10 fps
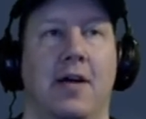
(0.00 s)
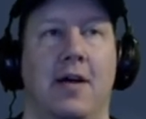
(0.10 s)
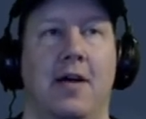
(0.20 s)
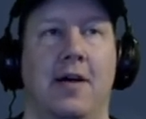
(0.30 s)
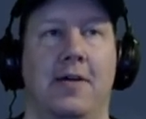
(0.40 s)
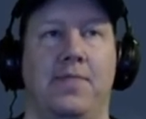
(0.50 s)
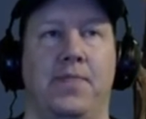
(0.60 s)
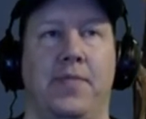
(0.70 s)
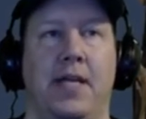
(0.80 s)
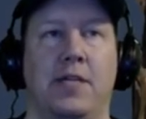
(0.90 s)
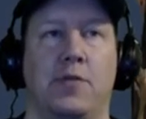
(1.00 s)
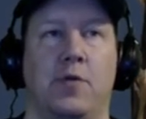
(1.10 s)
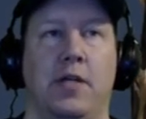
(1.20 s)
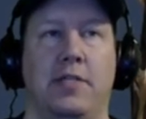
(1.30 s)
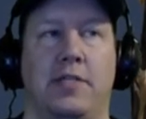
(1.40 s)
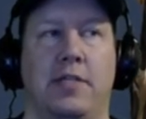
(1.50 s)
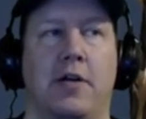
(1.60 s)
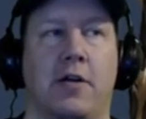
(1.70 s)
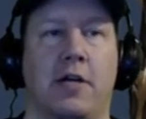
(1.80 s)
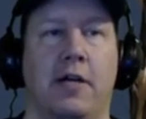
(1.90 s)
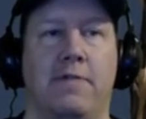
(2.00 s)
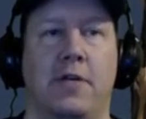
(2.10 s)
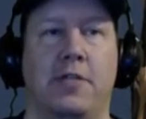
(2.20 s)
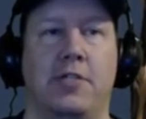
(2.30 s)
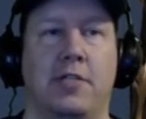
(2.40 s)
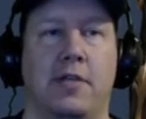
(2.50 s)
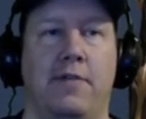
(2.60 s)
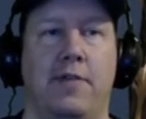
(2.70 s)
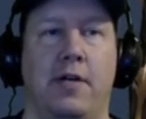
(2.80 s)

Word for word: uh, as well as the dark elf versions of it